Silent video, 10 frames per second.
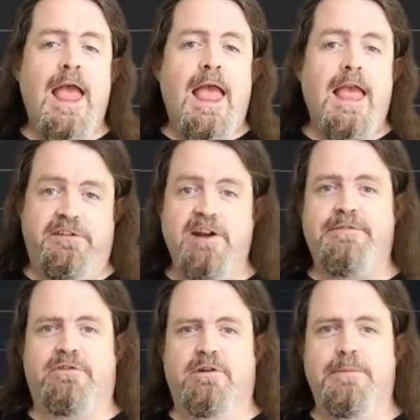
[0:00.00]
In
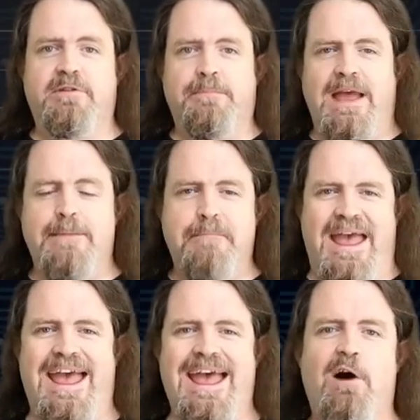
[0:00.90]
JavaScript, a
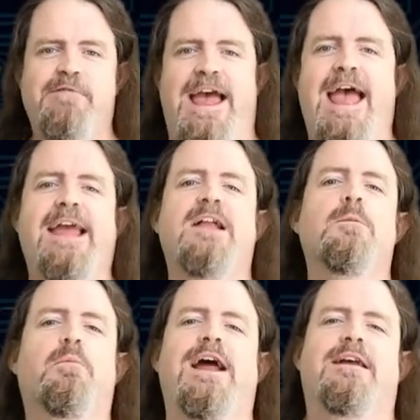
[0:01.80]
pair of angle
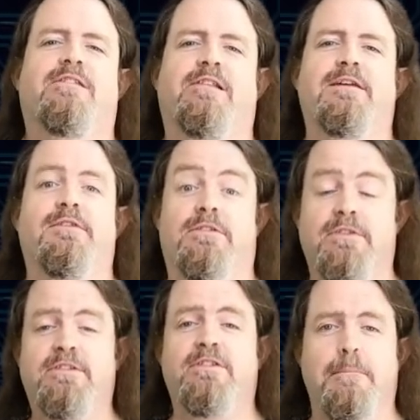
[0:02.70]
brackets like this
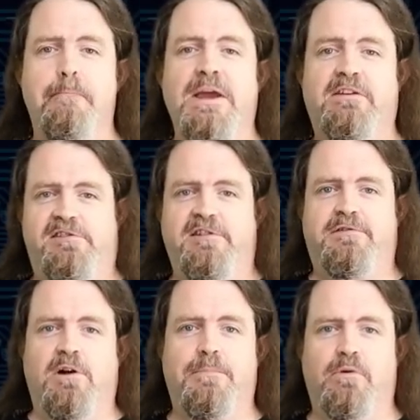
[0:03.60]
is a bit
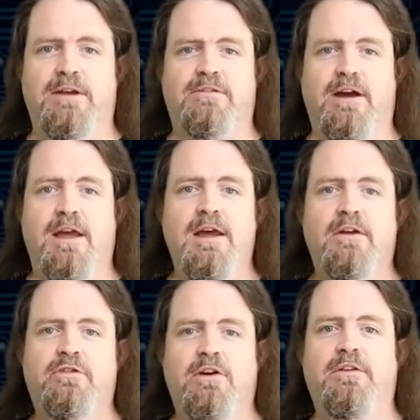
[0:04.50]
shift operator.
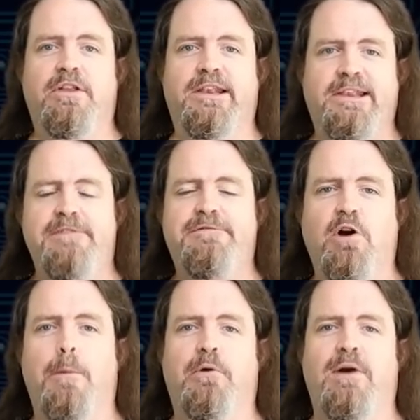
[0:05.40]
Turn the left
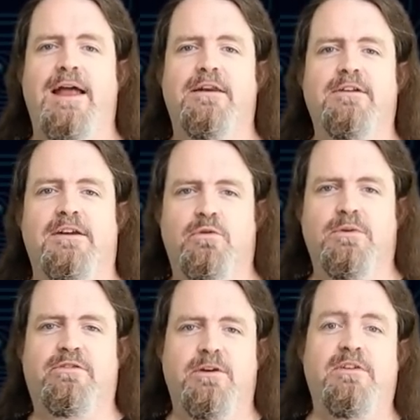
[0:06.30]
operand into
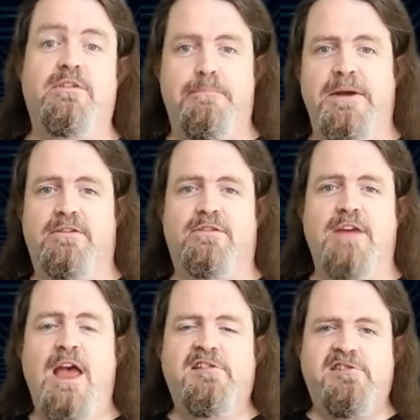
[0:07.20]
a series of
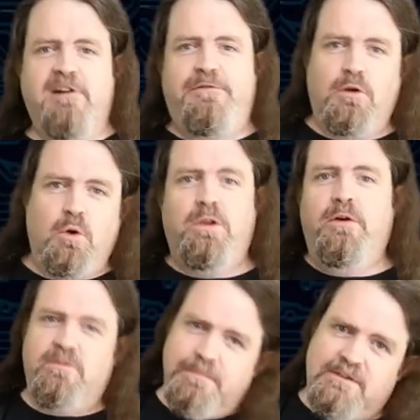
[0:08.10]
bits, shuffle all
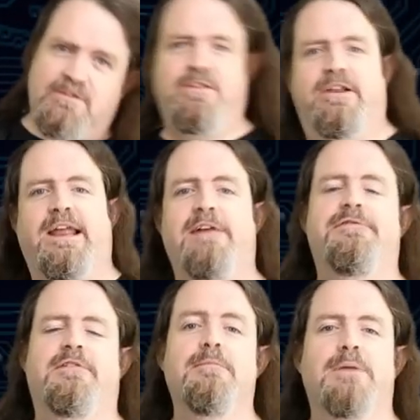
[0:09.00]
those bits to the
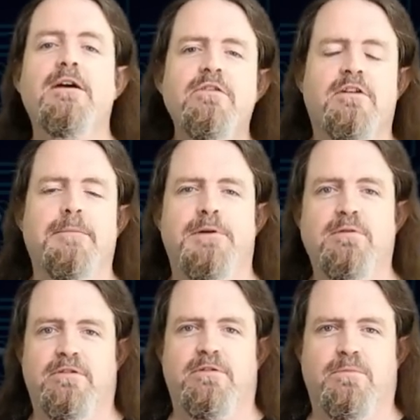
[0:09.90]
left, and because
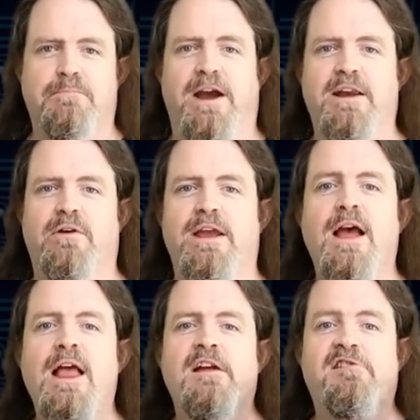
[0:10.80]
computers use binary,
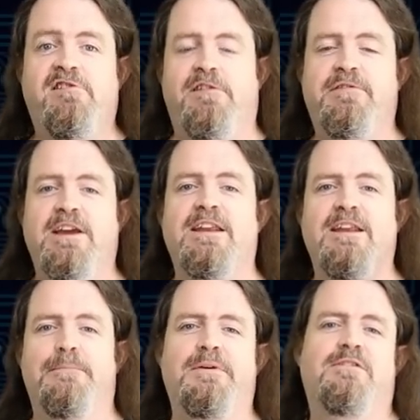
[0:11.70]
shifting a
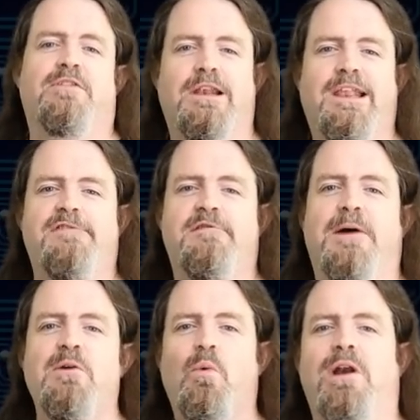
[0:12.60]
number to the left
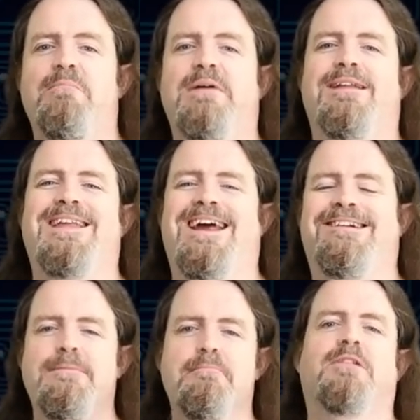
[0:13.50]
by one bit, that
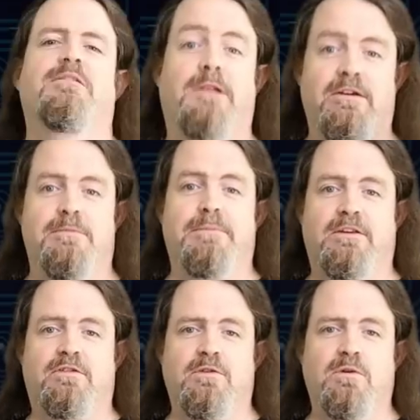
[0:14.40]
actually multiplies it by
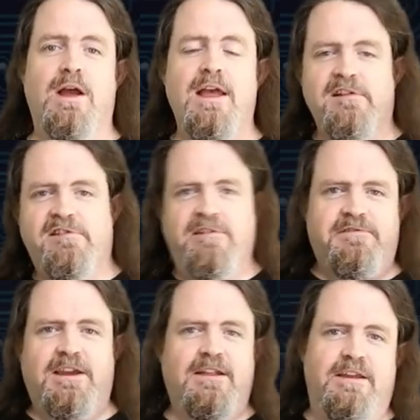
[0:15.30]
two.
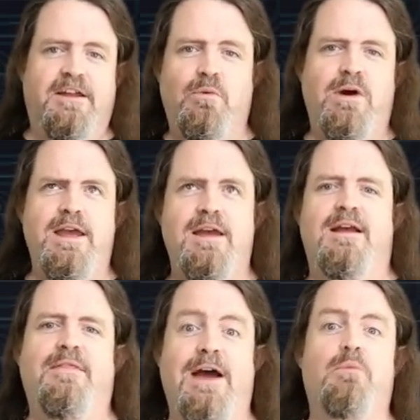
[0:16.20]
Shifting it the other way,
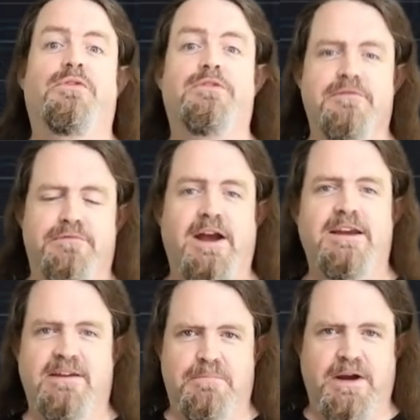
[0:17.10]
that will
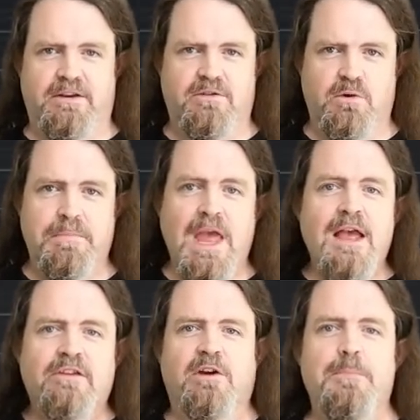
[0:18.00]
divide it by two.
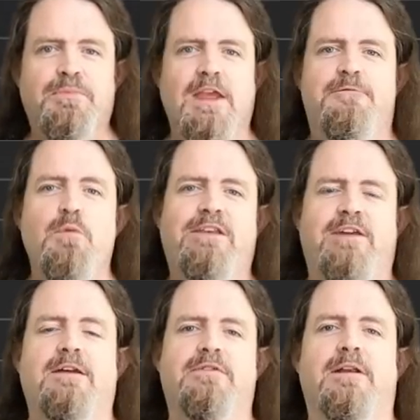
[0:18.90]
So if we
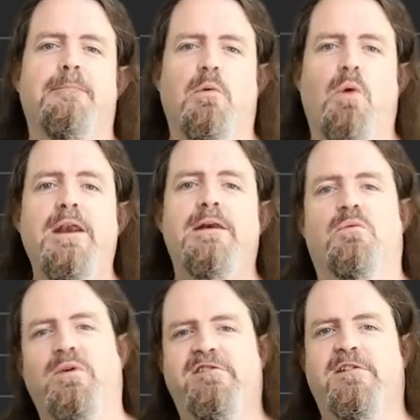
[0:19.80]
take the number one,
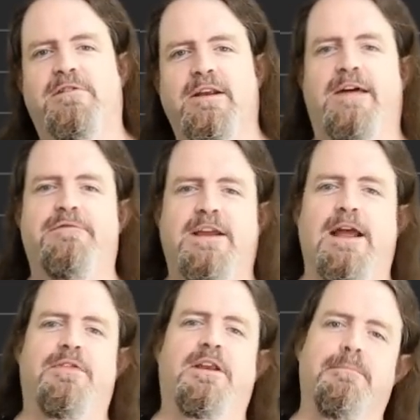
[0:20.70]
we shift it left to
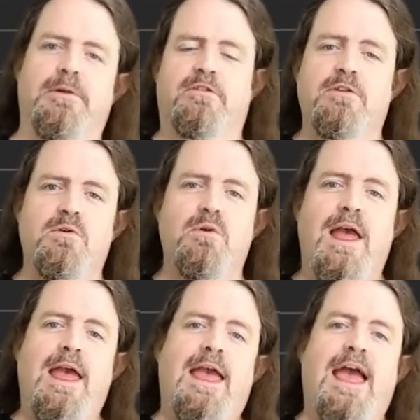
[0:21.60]
get the number two,
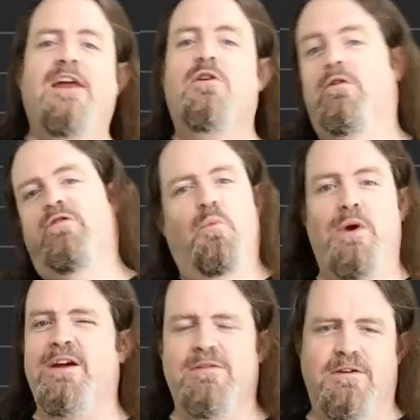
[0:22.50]
and of course,
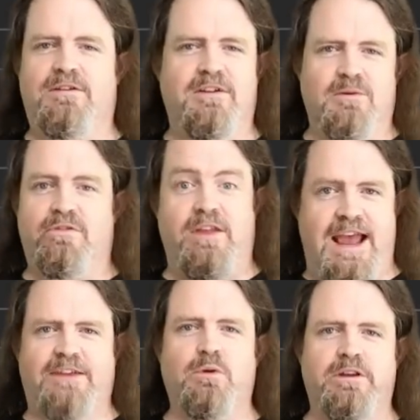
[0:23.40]
we don't need to use the
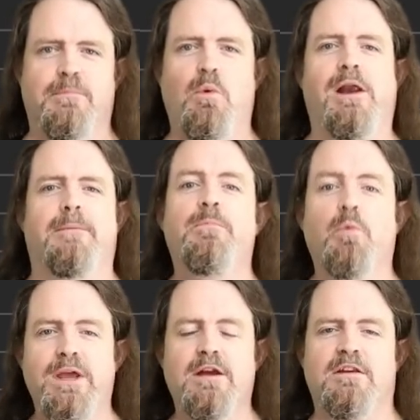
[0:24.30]
actual number one.
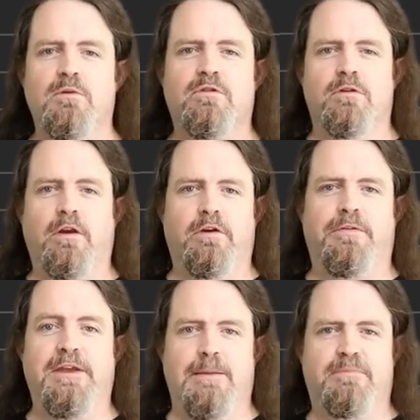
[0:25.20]
We can use not
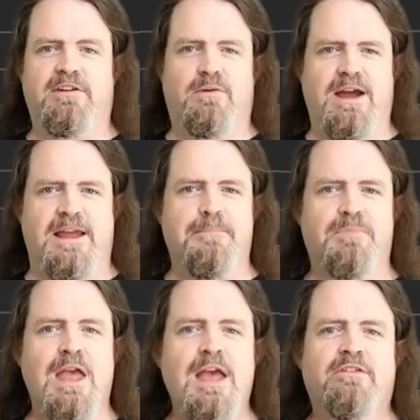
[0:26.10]
the empty array.
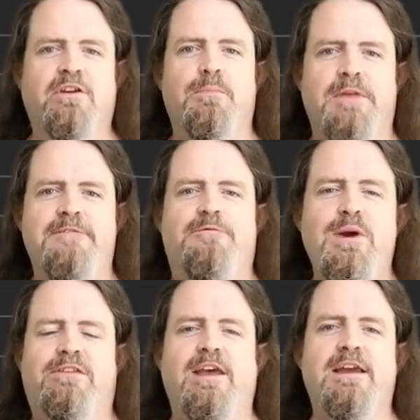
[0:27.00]
So if
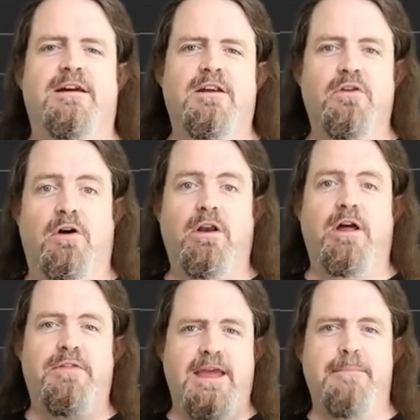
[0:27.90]
we take not
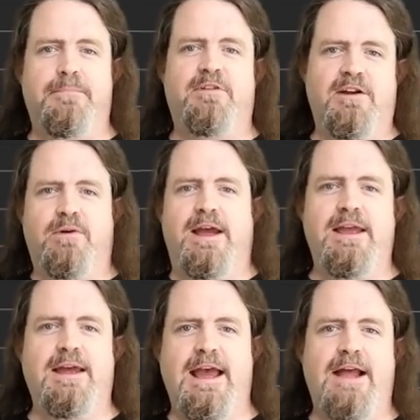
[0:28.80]
the empty
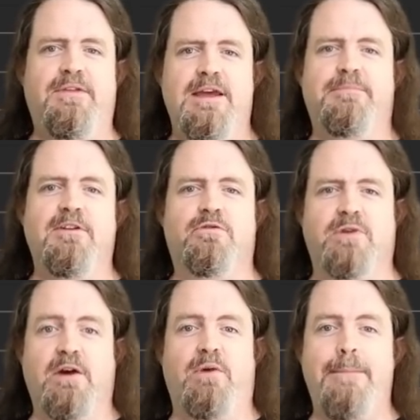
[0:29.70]
array, add the empty
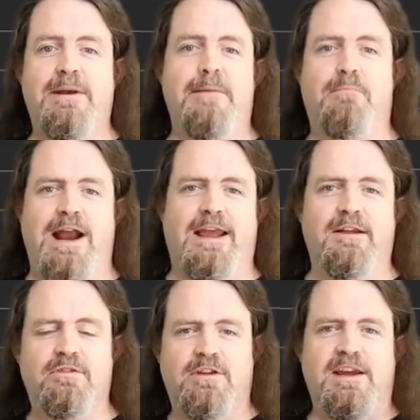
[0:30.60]
string, wrap it in
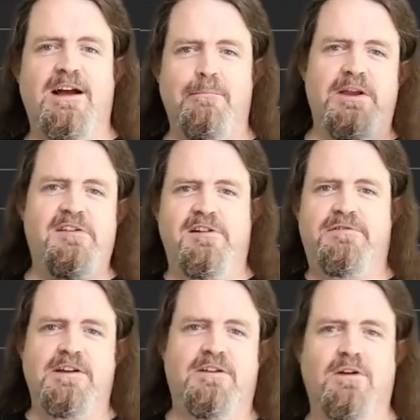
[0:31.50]
brackets, stick our bit
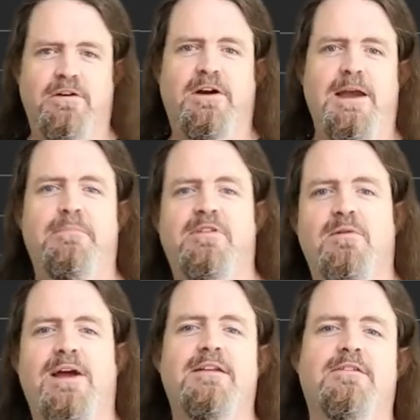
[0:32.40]
shifted not empty
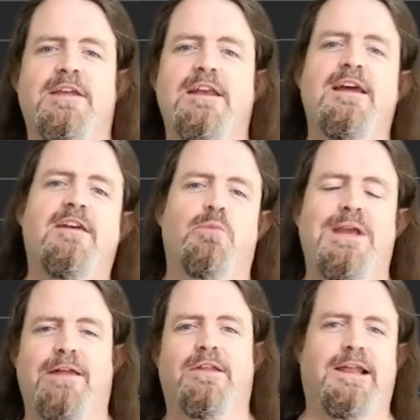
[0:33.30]
array into the index, we
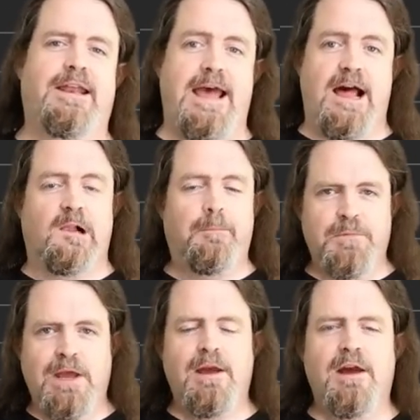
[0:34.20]
get the letter L.
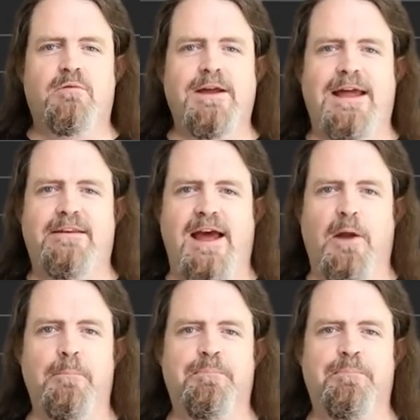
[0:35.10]
Write that down.